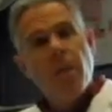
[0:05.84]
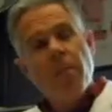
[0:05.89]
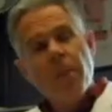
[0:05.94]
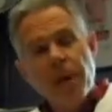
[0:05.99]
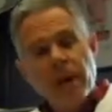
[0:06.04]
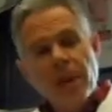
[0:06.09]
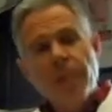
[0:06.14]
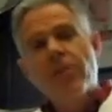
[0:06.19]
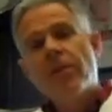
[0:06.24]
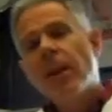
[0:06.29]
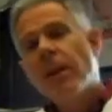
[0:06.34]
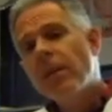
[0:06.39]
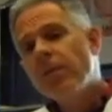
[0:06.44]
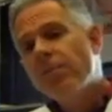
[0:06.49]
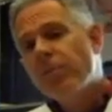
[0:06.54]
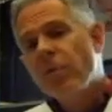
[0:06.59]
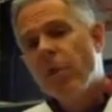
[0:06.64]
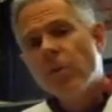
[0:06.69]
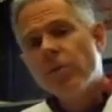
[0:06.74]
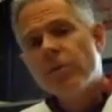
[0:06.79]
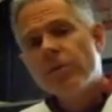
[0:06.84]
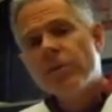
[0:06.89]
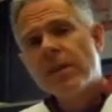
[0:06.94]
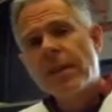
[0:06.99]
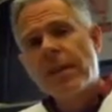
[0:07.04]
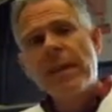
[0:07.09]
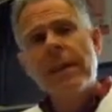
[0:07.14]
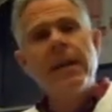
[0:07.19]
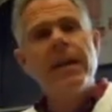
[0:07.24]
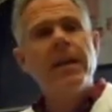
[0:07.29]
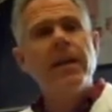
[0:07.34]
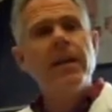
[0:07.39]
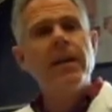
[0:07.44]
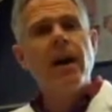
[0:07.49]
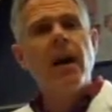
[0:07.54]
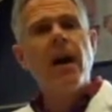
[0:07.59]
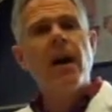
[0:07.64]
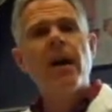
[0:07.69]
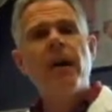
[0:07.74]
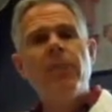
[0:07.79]
my name's Alan Prost, and
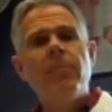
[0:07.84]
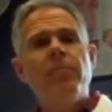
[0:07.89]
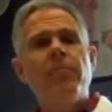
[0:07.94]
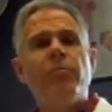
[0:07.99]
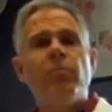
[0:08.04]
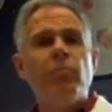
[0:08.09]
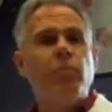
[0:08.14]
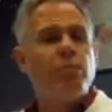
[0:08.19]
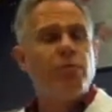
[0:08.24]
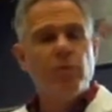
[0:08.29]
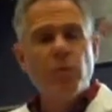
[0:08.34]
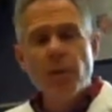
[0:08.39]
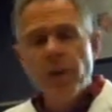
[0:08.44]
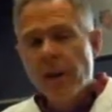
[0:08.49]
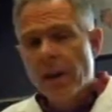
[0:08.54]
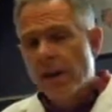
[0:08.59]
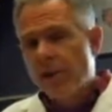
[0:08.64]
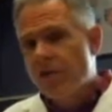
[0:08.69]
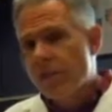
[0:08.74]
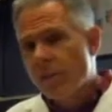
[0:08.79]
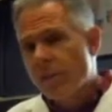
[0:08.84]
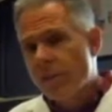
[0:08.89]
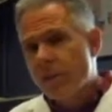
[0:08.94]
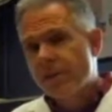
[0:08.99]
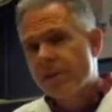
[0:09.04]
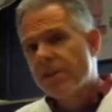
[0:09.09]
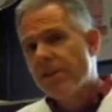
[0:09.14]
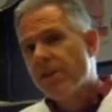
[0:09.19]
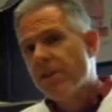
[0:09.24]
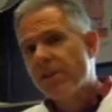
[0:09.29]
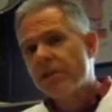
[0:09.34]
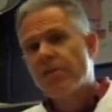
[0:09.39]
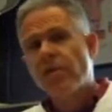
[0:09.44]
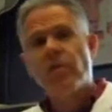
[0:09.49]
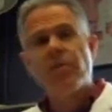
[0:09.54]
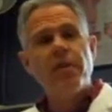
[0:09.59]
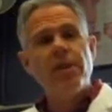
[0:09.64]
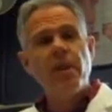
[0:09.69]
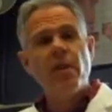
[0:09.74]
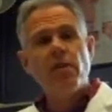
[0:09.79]
I'm doing a short series of
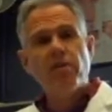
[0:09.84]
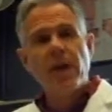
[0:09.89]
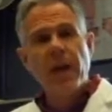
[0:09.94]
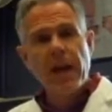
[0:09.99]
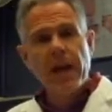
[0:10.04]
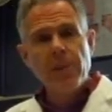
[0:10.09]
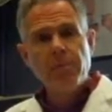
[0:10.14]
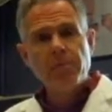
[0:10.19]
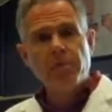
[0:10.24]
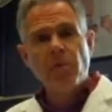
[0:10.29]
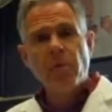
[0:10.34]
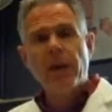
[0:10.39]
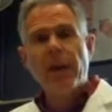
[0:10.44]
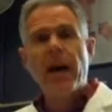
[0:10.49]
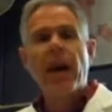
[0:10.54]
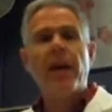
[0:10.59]
videotapes on